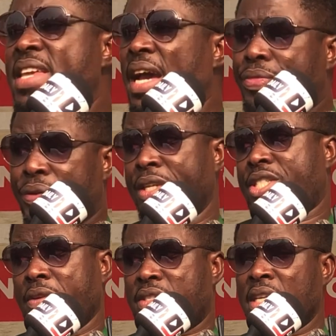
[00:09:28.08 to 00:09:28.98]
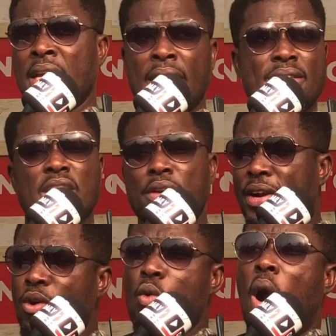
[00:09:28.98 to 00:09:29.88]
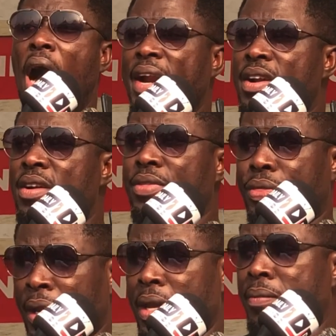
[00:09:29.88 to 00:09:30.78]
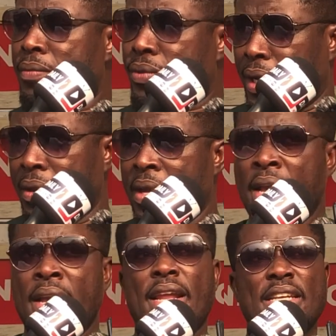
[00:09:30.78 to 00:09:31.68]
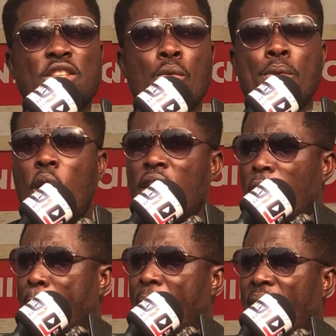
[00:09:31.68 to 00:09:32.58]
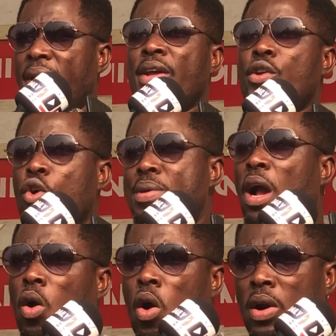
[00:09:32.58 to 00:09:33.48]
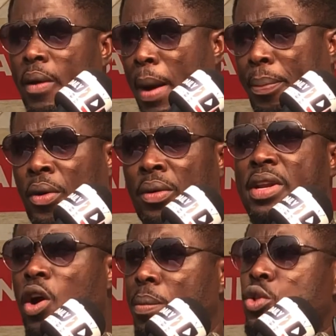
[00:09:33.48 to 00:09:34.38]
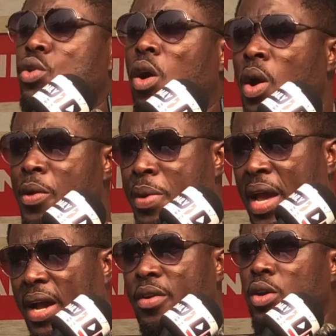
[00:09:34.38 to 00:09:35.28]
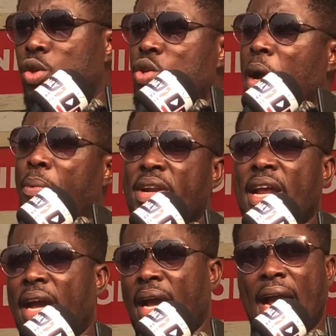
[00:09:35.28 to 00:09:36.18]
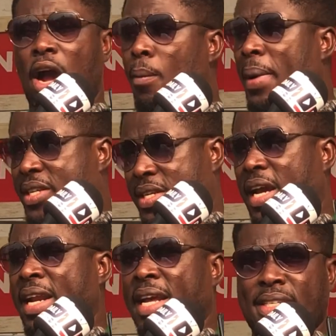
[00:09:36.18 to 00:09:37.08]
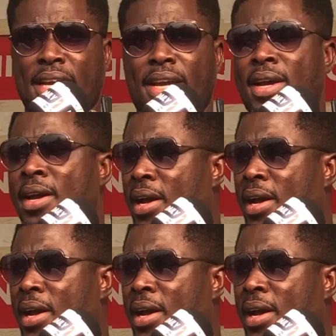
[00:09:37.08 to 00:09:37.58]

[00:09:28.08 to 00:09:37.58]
About 3 shifts. Then 1, 3, 3. If you find out, maybe I call up. But this happen, you have no support. Now how much? I say